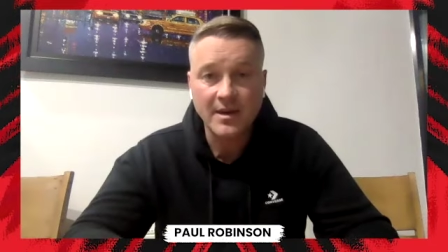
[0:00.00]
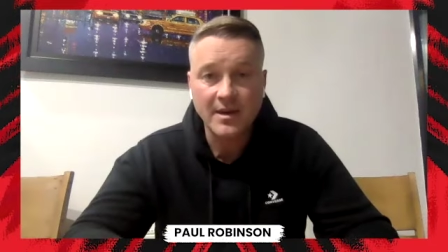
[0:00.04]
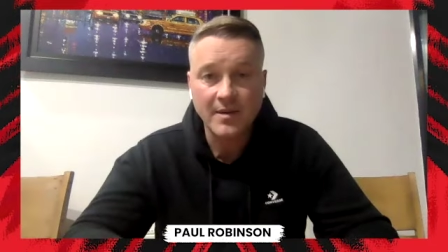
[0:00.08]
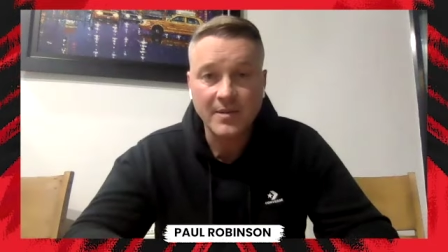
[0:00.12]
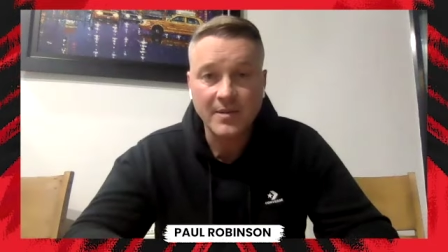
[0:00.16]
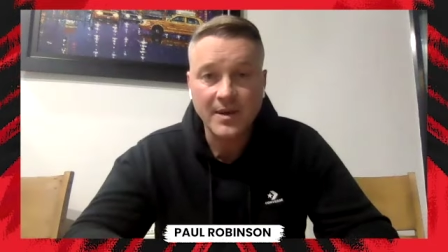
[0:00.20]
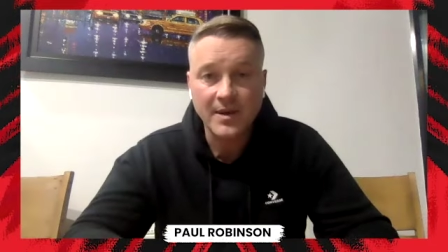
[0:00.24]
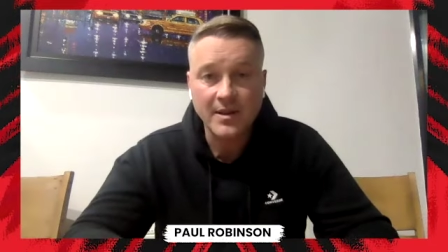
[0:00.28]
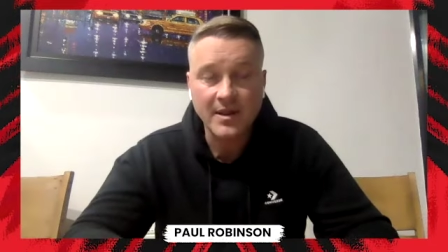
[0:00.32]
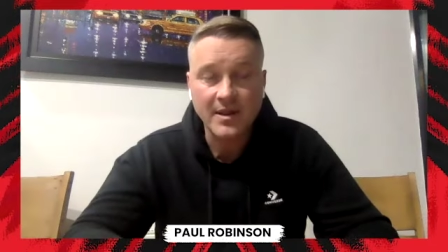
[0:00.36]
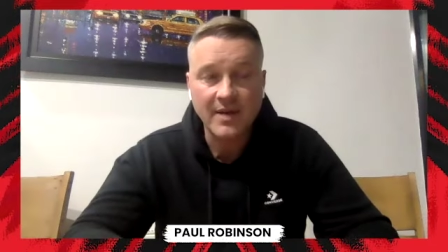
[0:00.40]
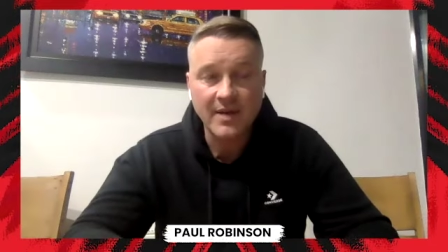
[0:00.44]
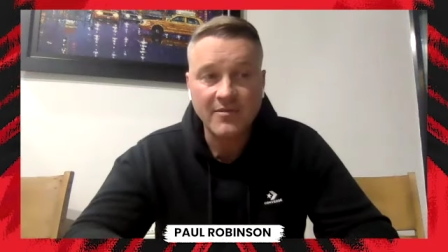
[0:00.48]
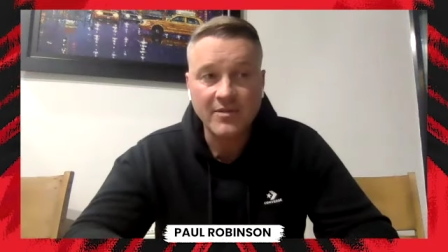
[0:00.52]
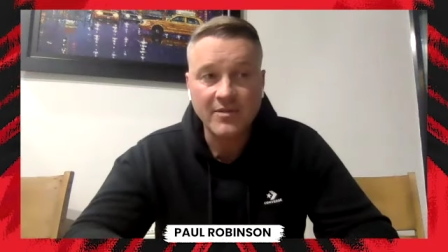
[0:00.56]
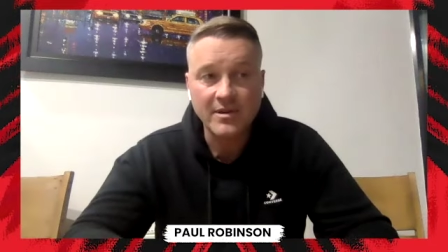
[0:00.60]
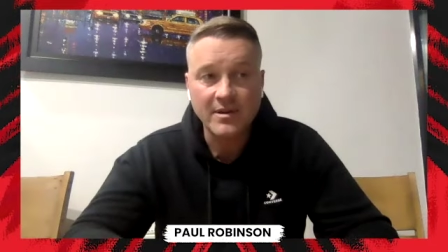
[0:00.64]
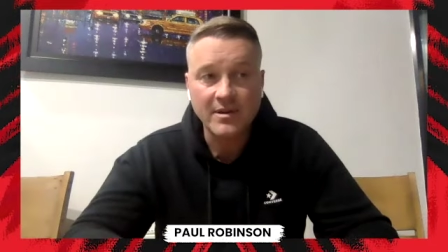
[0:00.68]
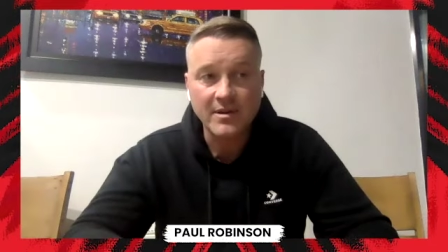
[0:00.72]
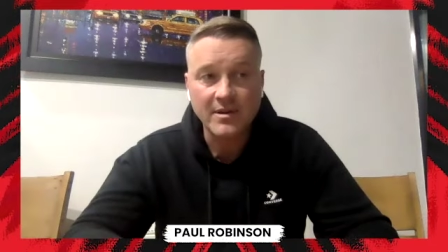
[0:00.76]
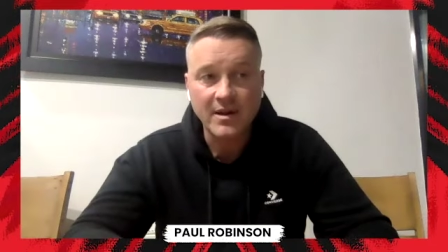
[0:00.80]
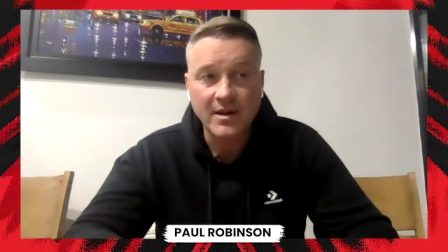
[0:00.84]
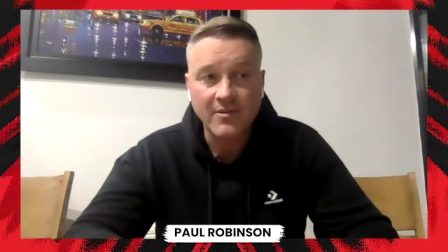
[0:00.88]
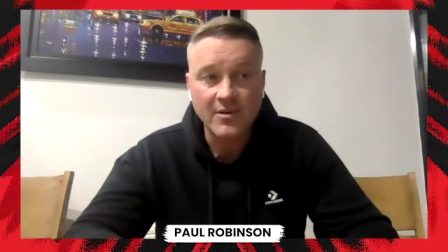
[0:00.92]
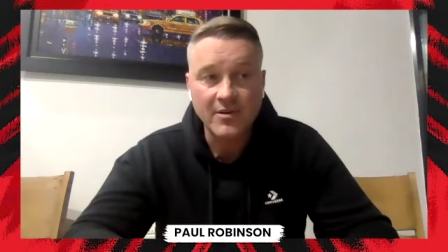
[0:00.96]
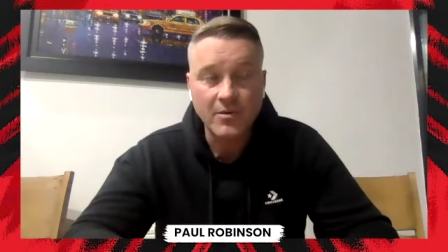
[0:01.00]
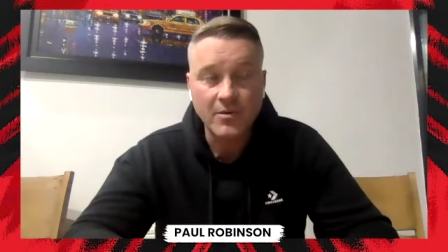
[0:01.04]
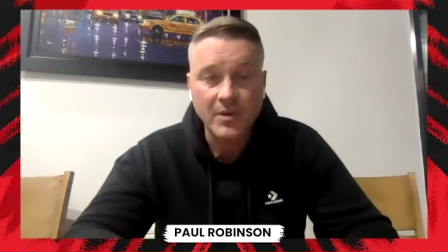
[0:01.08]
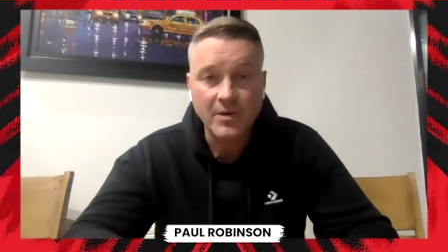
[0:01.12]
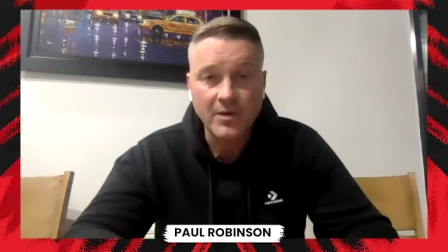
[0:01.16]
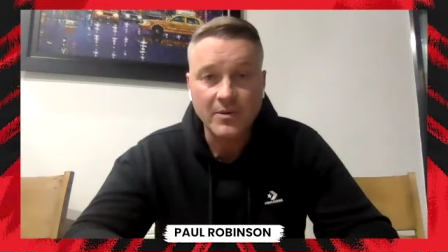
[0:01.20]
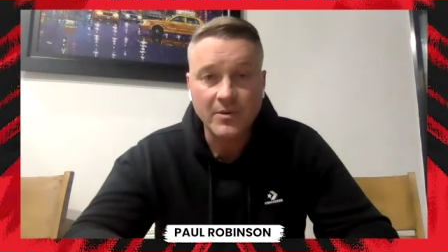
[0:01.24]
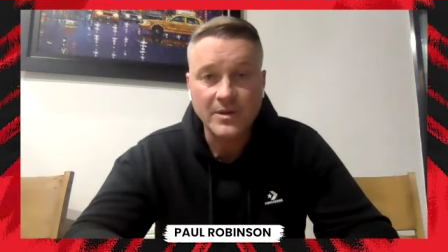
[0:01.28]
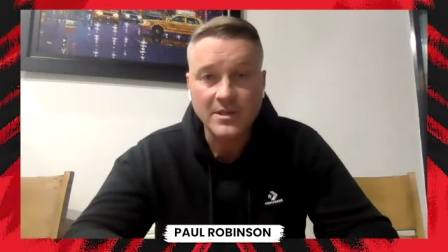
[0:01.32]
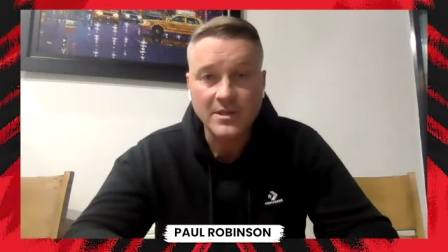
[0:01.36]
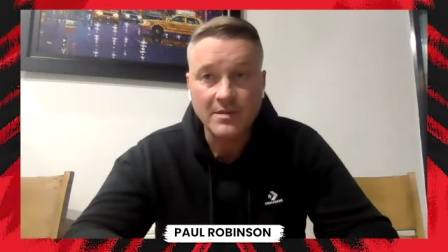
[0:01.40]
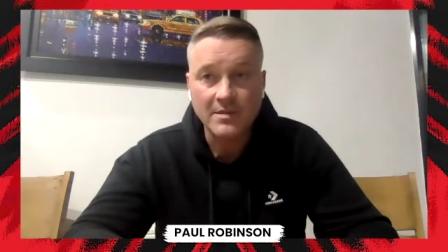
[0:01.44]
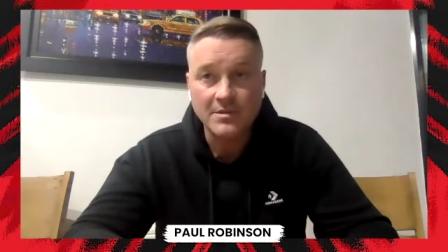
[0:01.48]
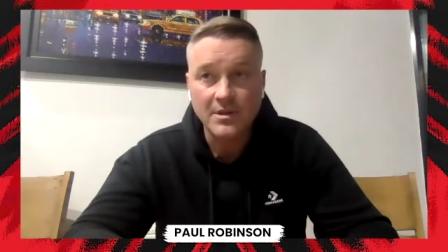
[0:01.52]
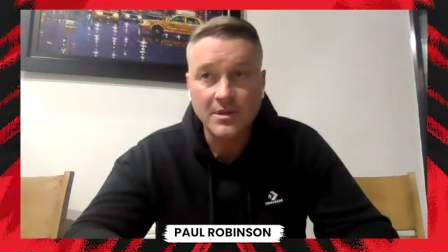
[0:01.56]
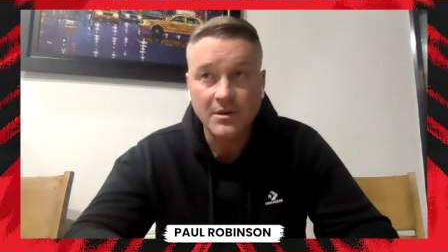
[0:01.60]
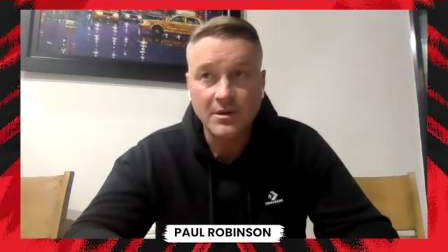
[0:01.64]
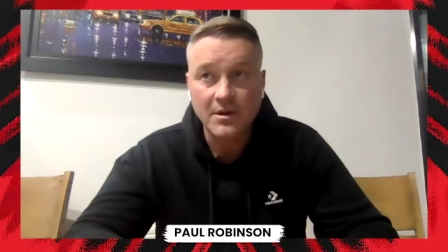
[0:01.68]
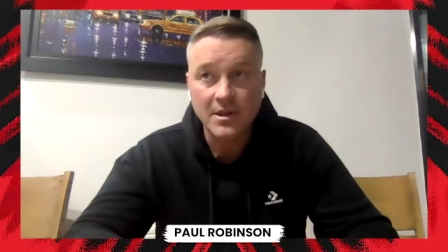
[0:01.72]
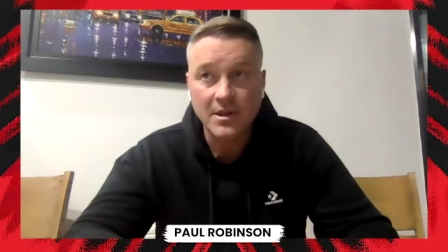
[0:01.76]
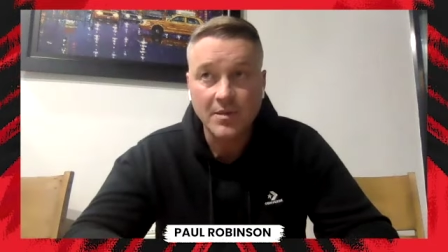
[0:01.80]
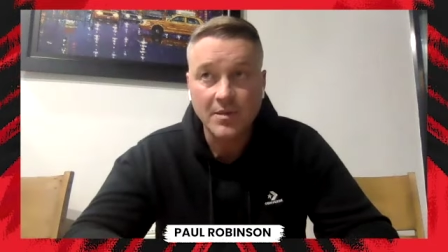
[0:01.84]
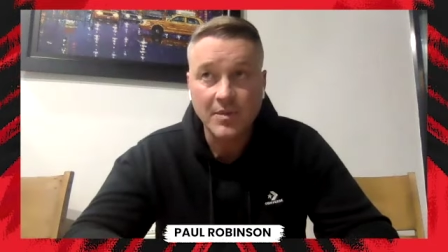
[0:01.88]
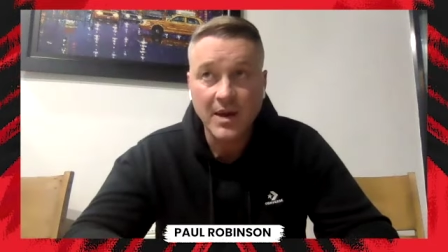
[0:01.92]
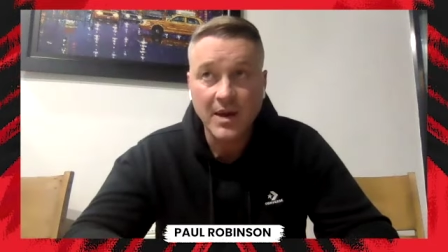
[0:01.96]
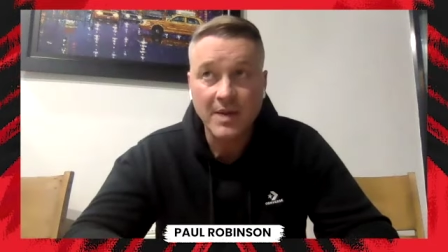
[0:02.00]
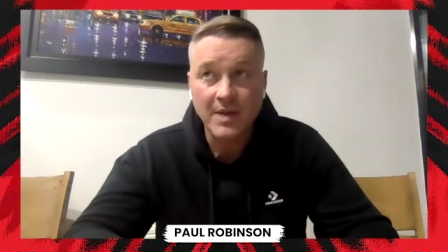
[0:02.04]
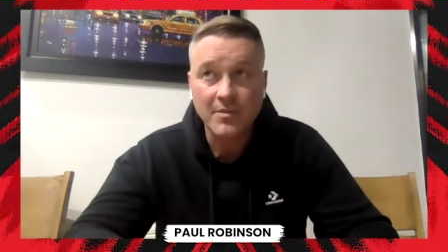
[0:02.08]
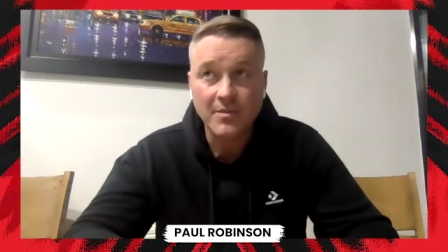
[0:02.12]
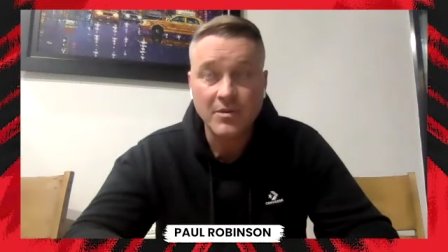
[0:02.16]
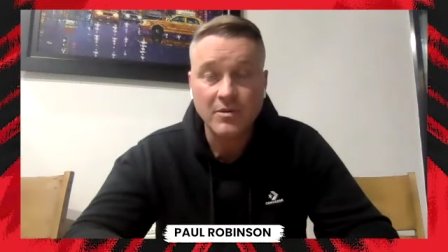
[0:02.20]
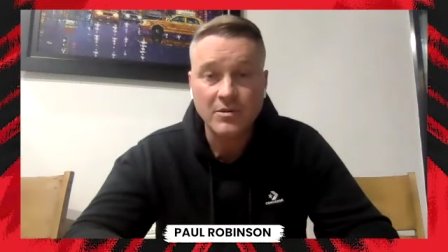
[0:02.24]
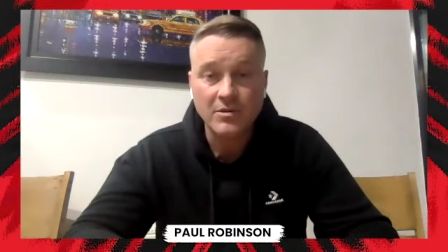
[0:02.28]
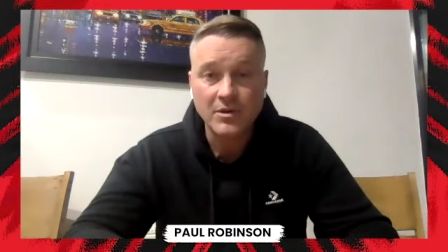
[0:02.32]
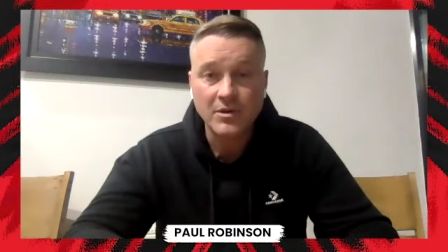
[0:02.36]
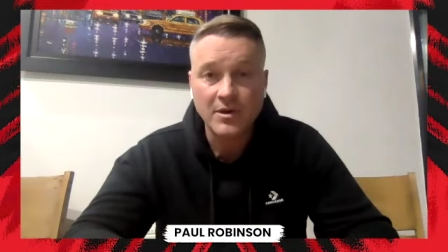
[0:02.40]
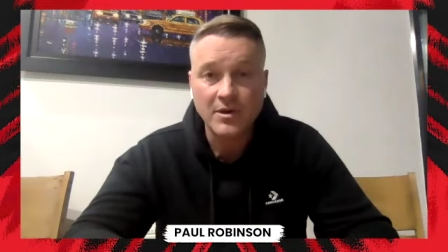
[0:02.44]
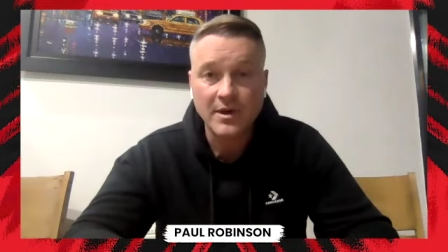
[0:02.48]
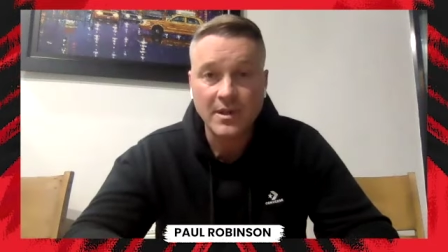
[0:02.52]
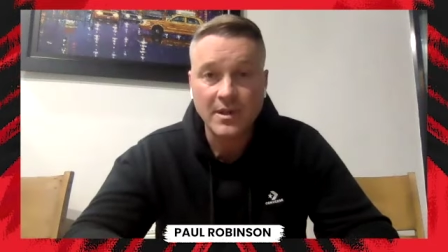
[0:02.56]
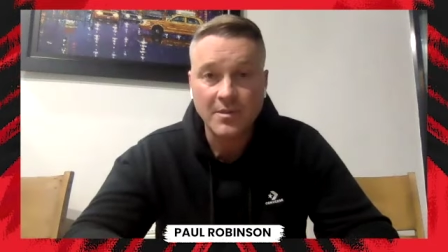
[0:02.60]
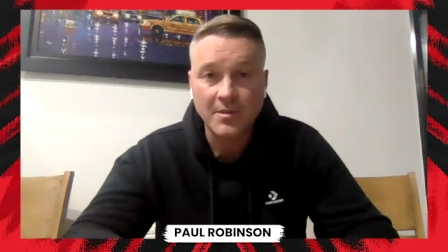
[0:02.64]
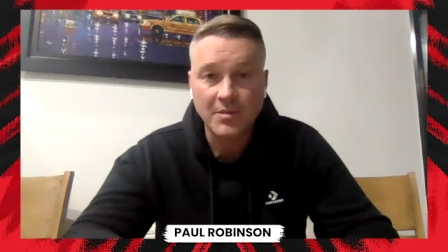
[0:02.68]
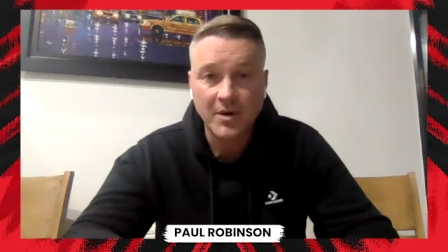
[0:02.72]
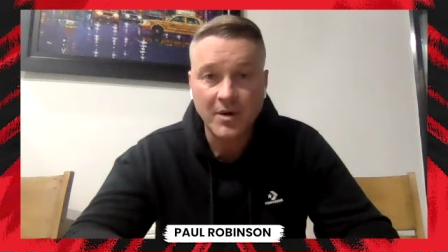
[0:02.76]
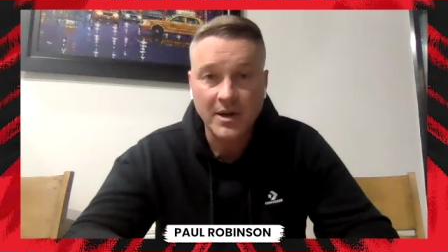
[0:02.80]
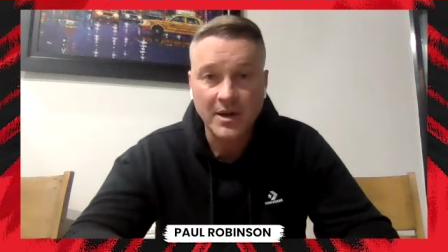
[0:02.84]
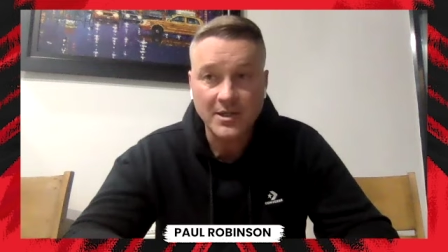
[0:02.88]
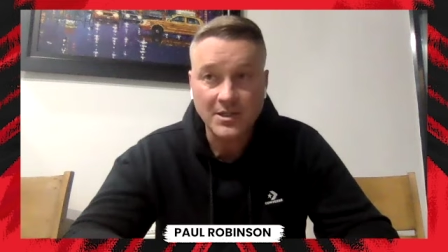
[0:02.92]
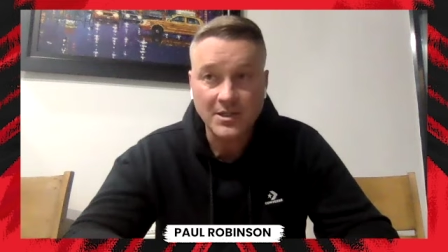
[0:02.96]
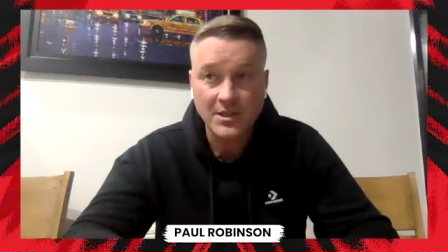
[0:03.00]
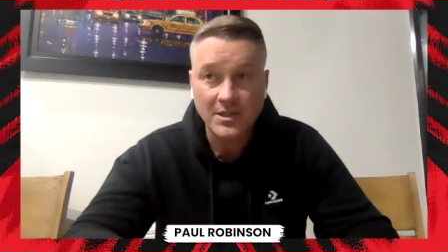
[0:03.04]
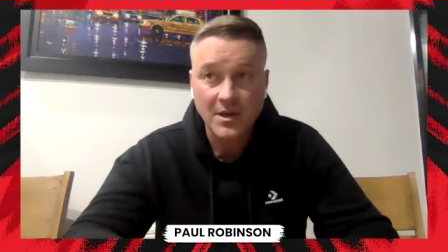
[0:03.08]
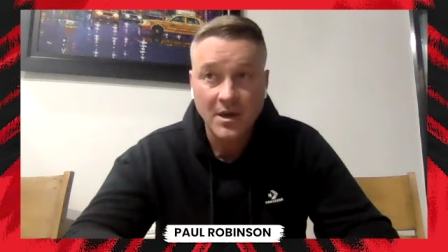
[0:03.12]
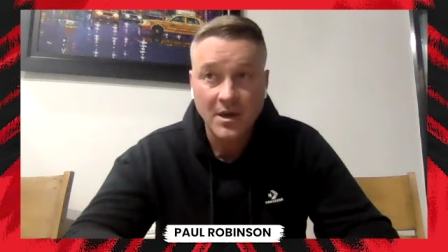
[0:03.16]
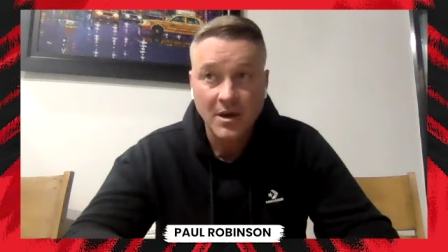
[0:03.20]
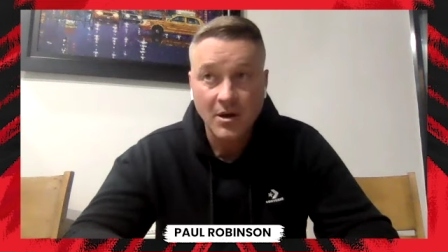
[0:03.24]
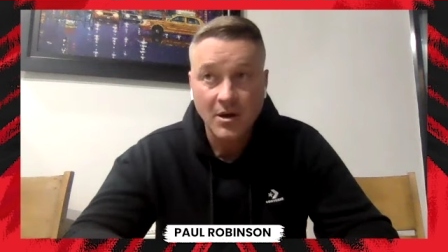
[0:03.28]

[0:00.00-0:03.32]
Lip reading: I mean, every week we seem to look at the paper or we look in the press,